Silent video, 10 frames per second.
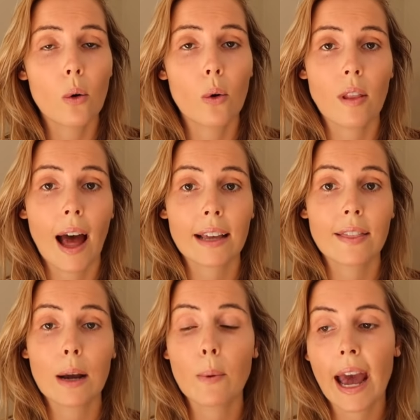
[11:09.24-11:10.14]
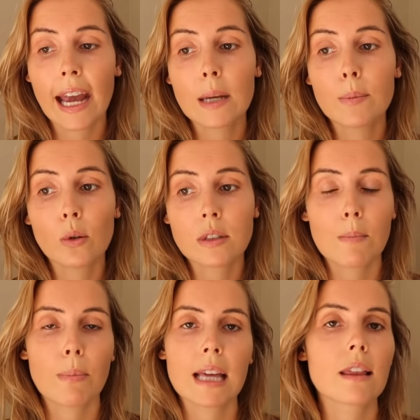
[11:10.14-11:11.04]
or like they were able
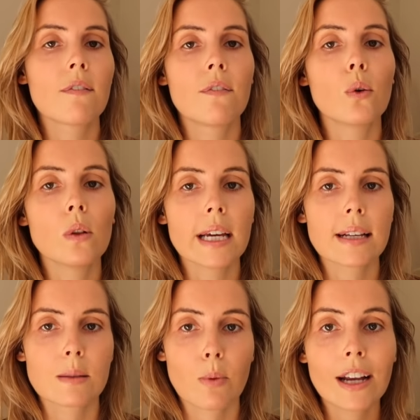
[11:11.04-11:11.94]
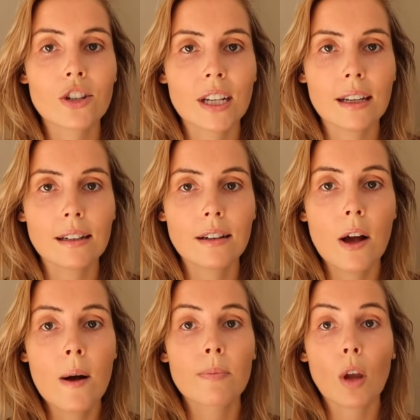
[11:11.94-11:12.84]
to be the full expression
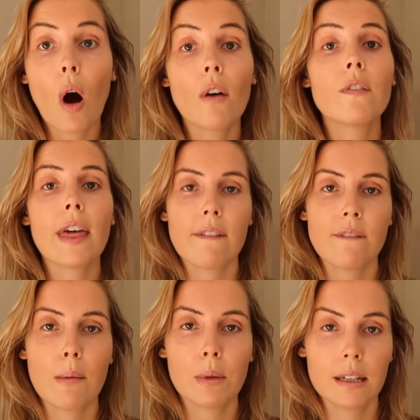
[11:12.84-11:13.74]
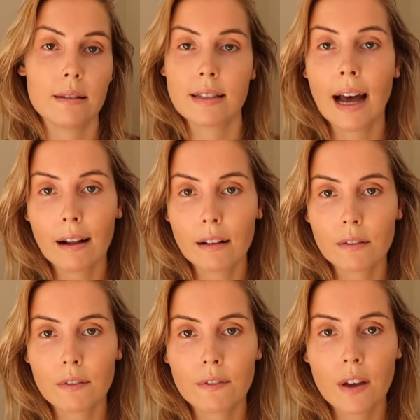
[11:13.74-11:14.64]
of their feminine
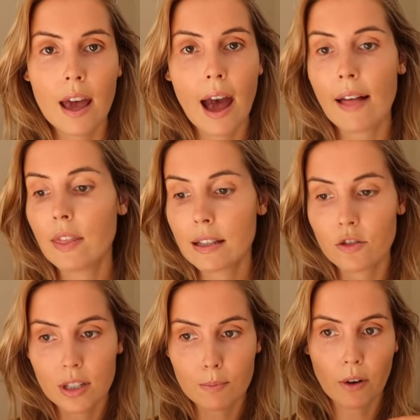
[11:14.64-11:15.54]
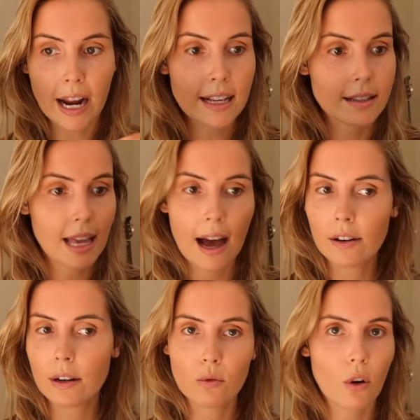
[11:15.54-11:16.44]
self. And this just breaks
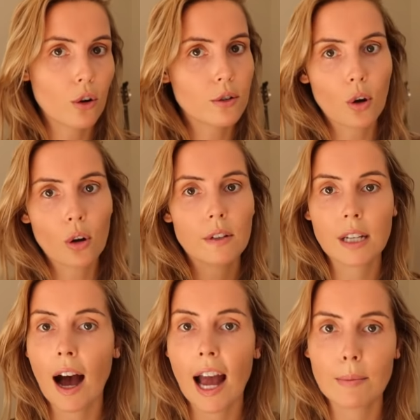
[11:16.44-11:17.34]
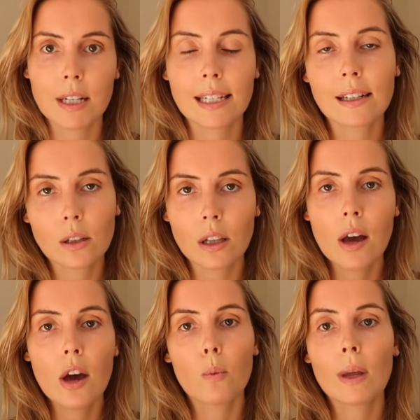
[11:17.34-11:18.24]
down and erodes over time until
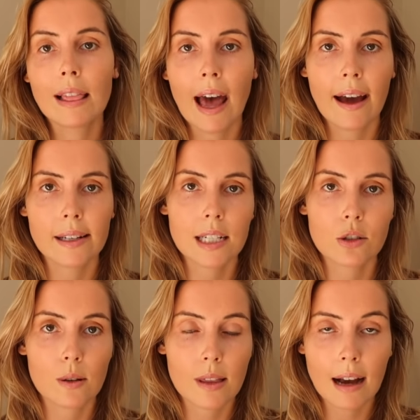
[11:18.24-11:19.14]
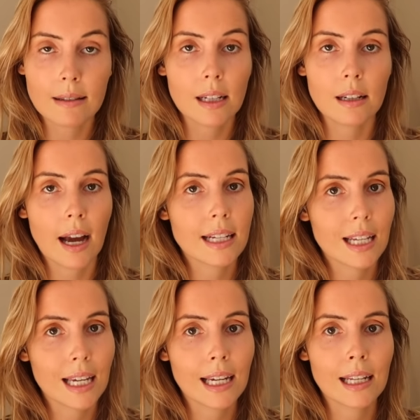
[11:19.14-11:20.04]
we land in
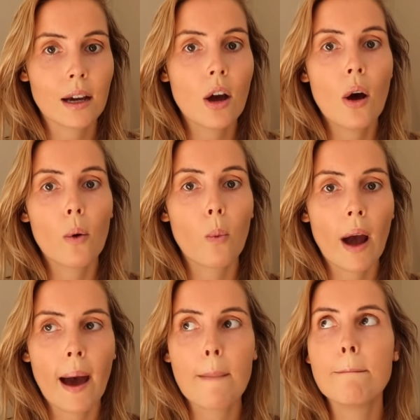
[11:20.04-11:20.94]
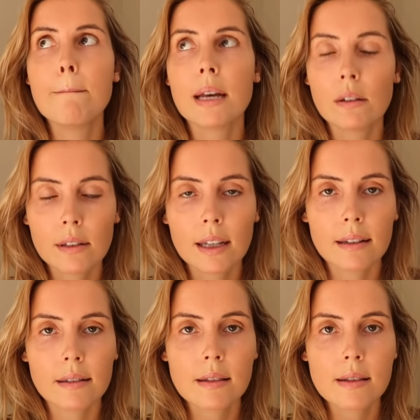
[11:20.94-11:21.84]
2019, where
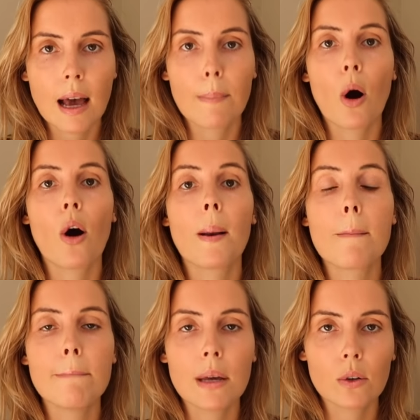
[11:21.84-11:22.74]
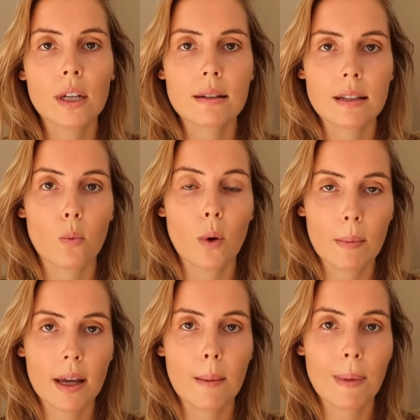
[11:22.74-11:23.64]
millions upon millions of
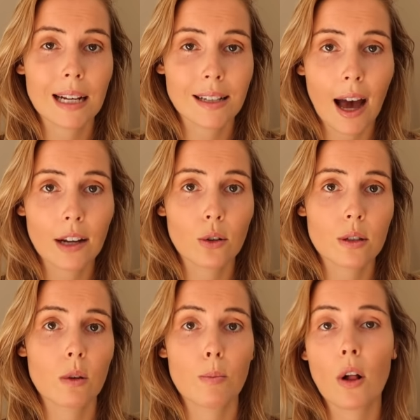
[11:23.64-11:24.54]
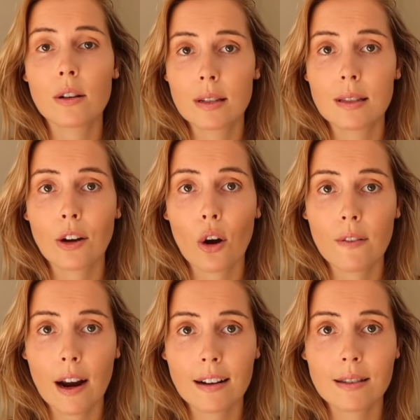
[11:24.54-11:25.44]
women are being diagnosed with polycystic
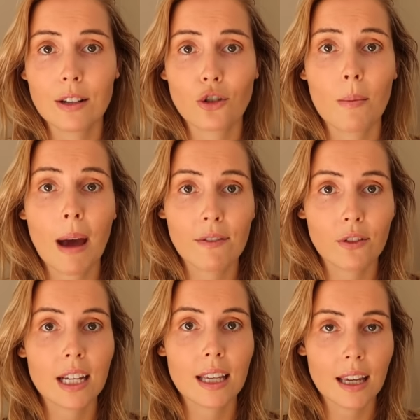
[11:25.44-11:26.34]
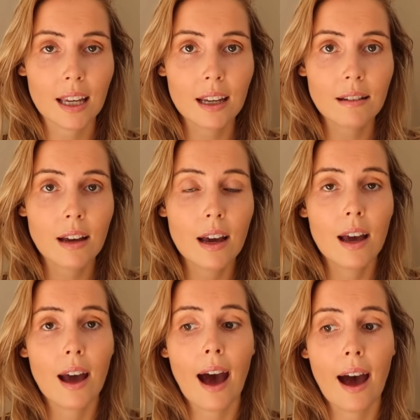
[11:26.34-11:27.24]
ovarian syndrome every year.
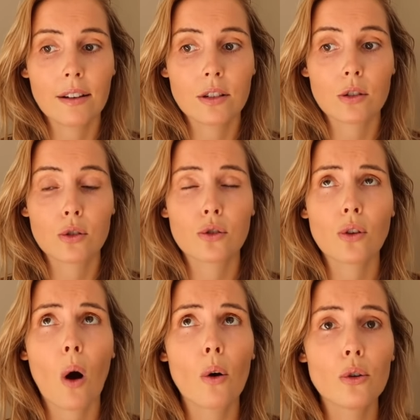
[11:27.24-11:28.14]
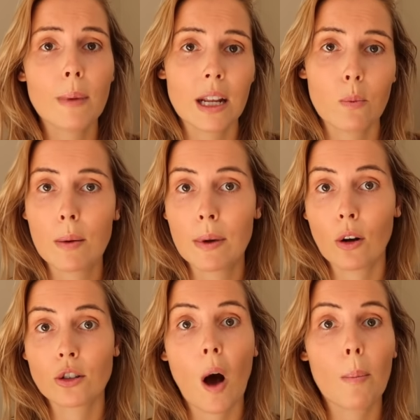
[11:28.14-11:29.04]
And so many women,
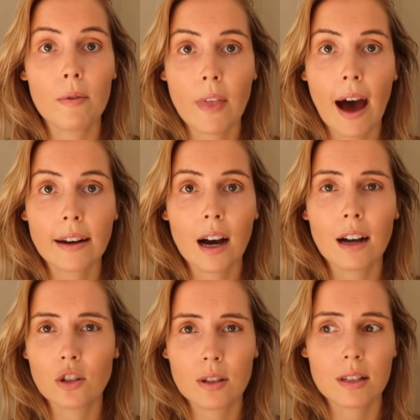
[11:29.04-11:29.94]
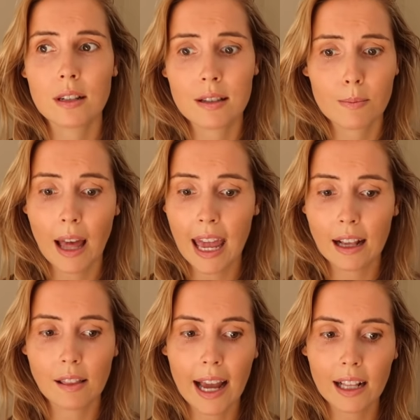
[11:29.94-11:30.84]
on top of that, are just
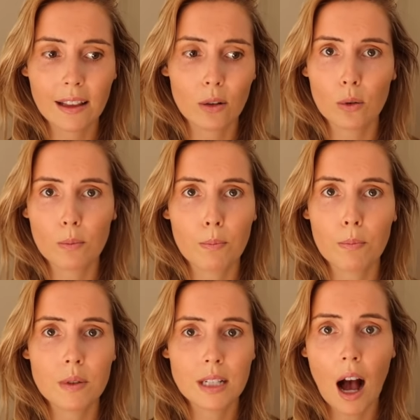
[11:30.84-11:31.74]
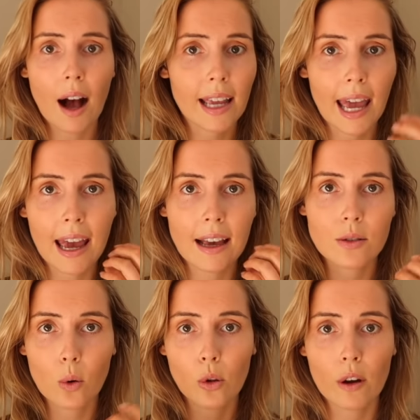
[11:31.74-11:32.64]
displaying like little dark
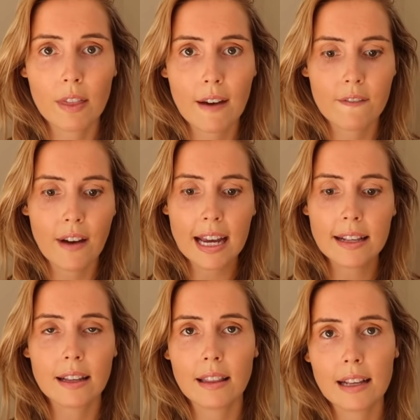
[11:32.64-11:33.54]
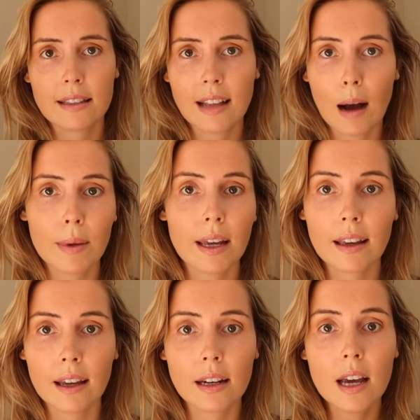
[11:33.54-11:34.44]
hairs all over their face and their
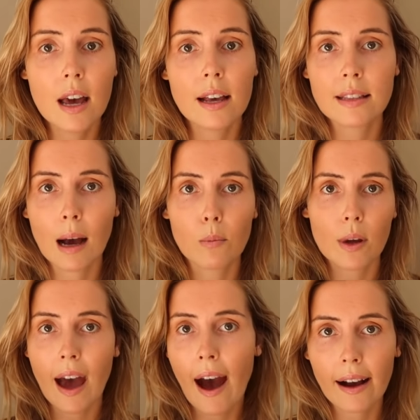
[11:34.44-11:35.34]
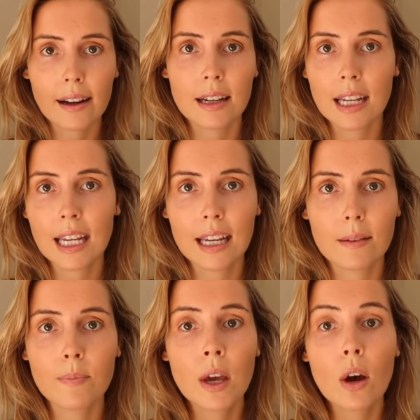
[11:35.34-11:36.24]
stomach and some with acne
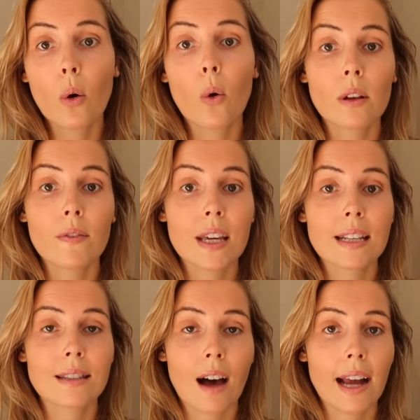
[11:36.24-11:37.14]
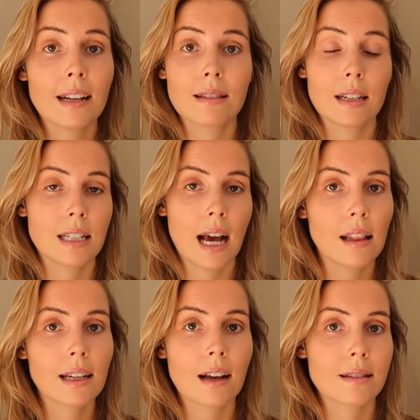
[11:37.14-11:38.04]
and all of these signs that are
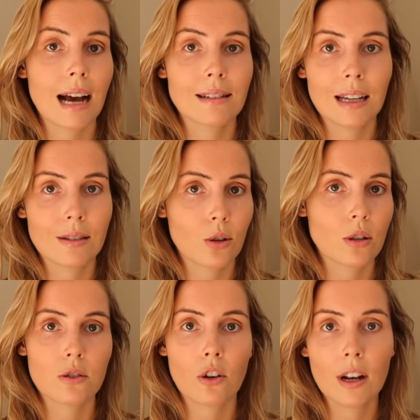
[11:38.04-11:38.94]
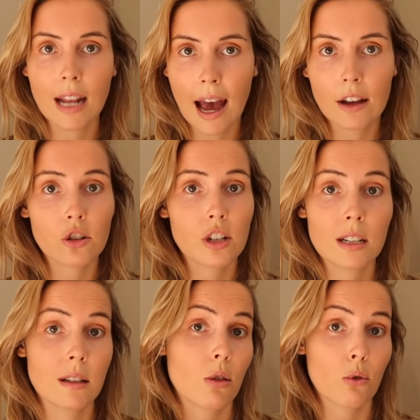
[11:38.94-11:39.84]
telling us our testosterone and
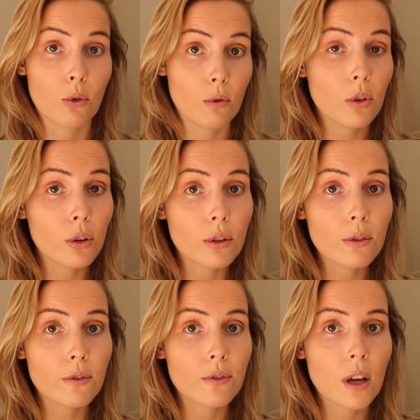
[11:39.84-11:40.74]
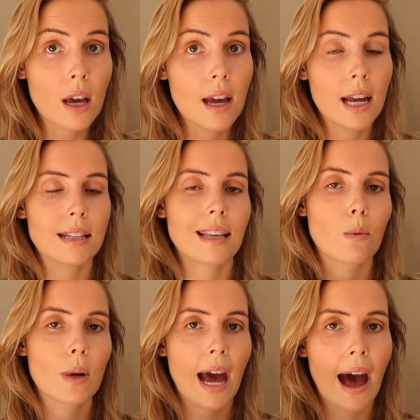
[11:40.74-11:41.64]
androgens are through the roof it's
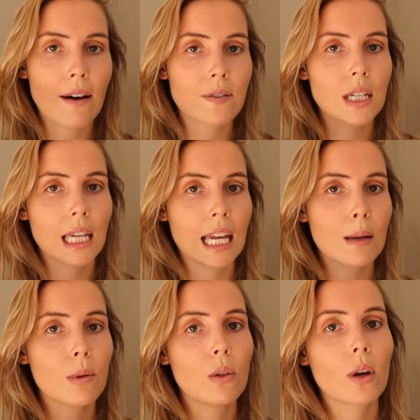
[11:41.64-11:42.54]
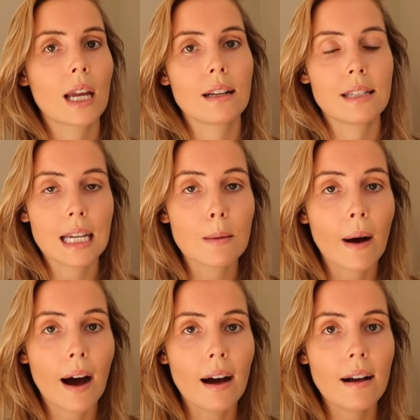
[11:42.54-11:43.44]
like we have to keep looking
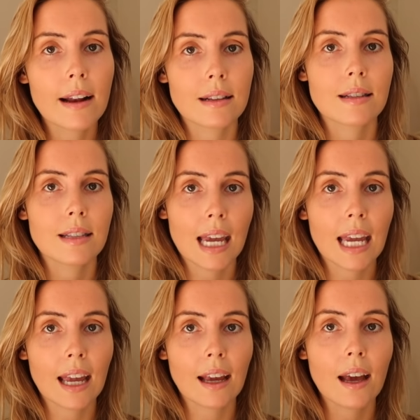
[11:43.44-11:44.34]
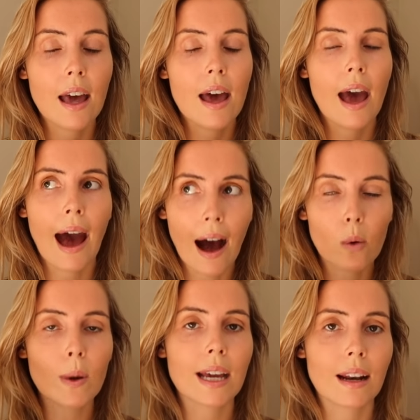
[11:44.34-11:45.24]
deeper and seeing
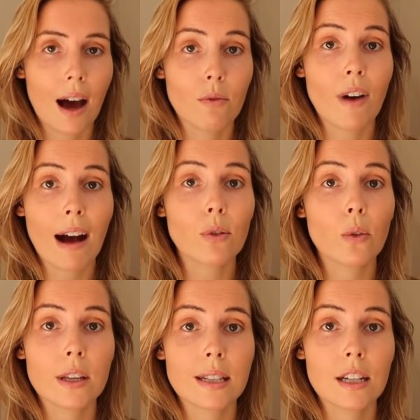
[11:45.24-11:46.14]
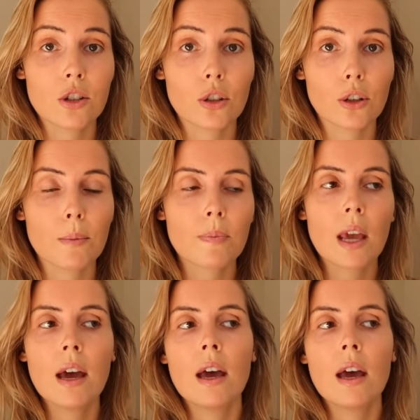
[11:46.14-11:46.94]
how we can unravel this issue